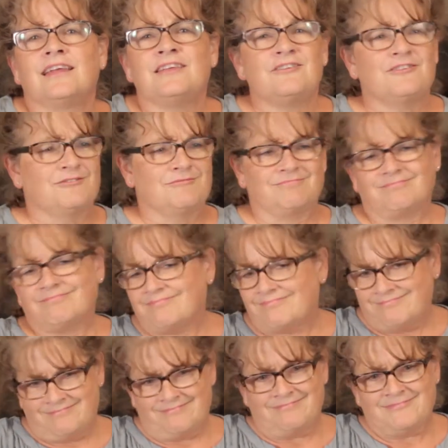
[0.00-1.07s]
You don't,
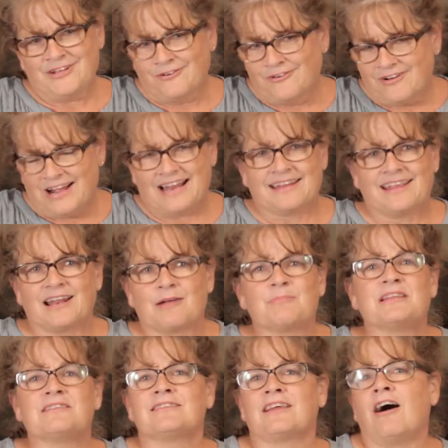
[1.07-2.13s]
you don't know how to get up
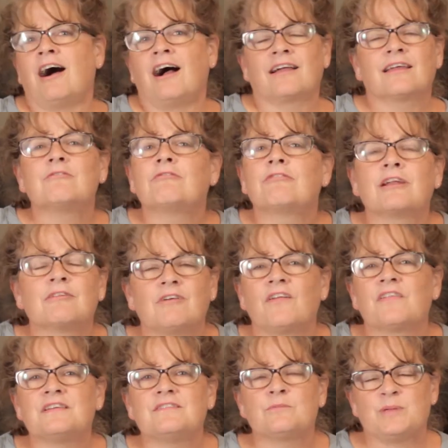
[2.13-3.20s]
and talk in front of
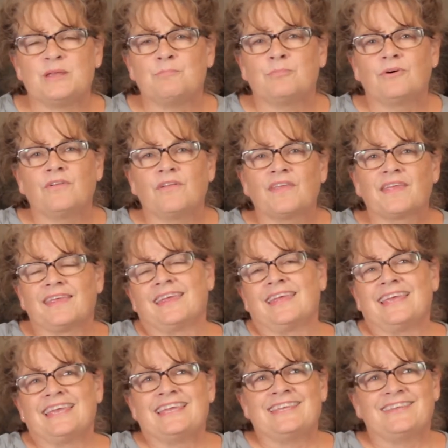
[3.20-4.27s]
all these people.
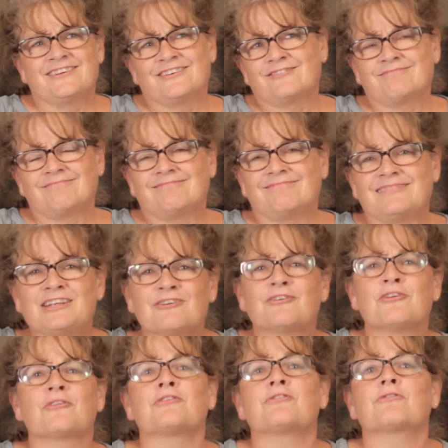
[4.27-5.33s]
You're, you
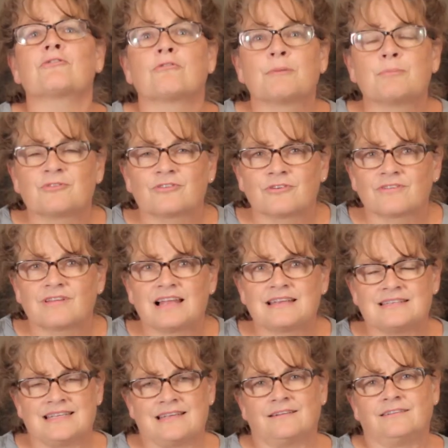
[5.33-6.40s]
don't know the scriptures
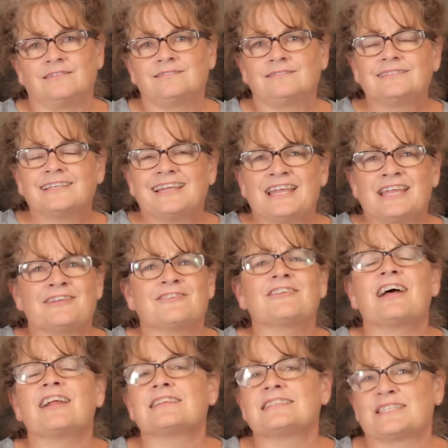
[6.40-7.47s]
like Dale. You're
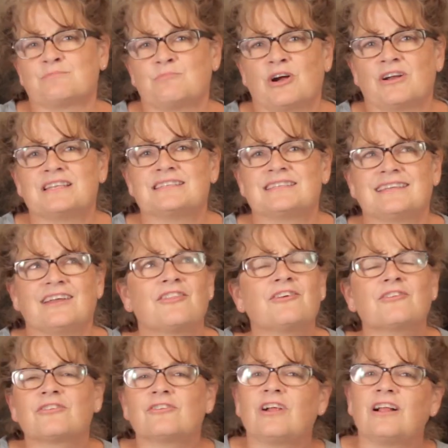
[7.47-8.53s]
not as smart as Dale.
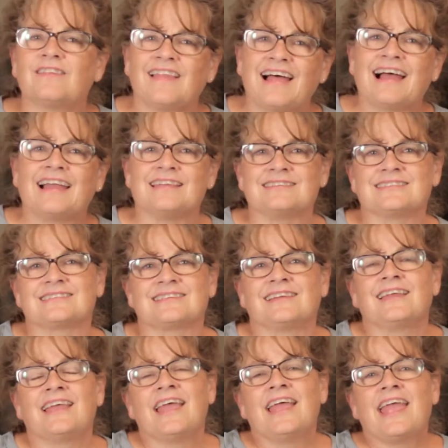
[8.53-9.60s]
Those are all lies.
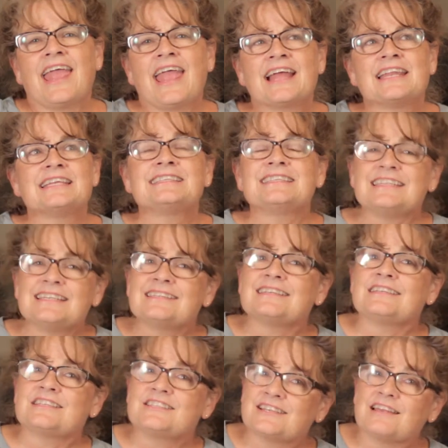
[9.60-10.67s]
And it's easy
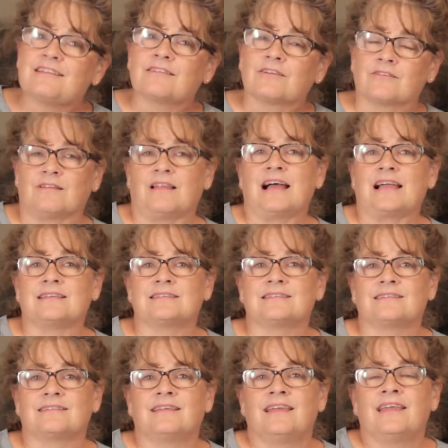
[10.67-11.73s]
to chase those lies